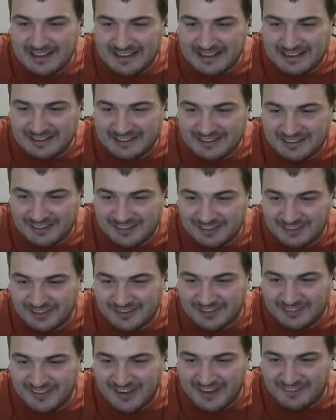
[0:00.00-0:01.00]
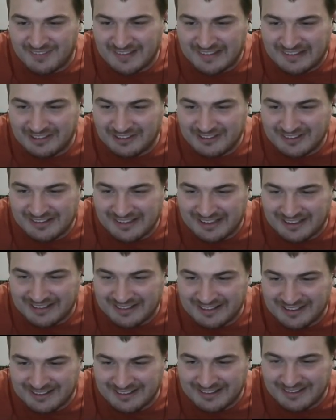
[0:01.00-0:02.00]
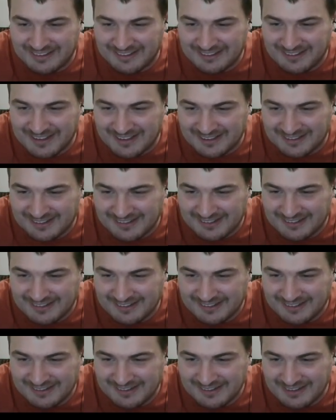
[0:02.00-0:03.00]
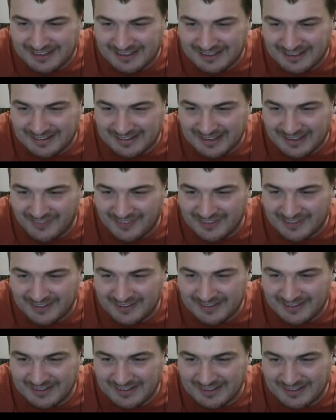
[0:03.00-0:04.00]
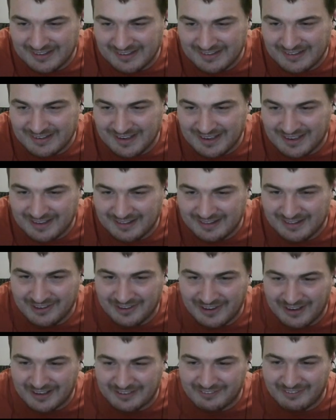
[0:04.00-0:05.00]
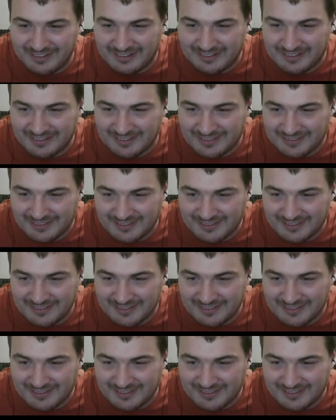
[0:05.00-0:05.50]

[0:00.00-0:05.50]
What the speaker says: init.vim that looks like this. I can type it in English. No, I won't.